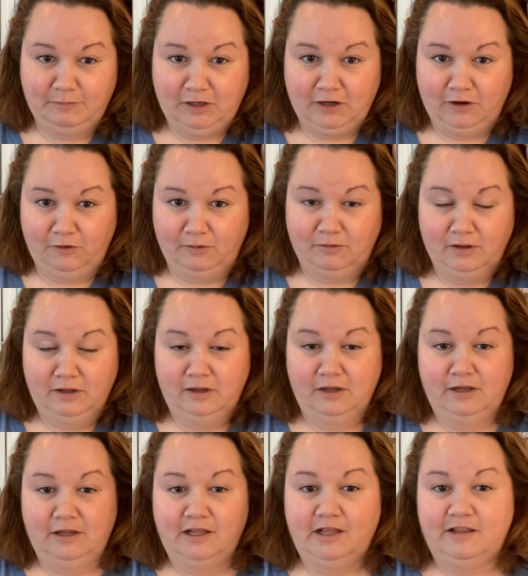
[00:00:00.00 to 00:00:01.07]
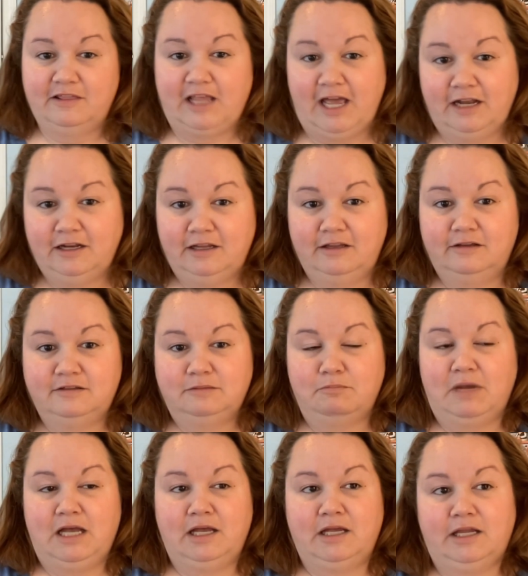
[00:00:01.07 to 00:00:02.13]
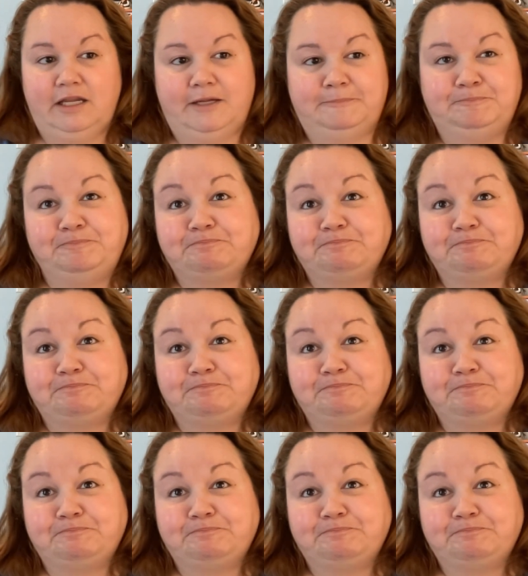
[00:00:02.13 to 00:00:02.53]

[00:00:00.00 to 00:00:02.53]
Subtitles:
You know, that is my,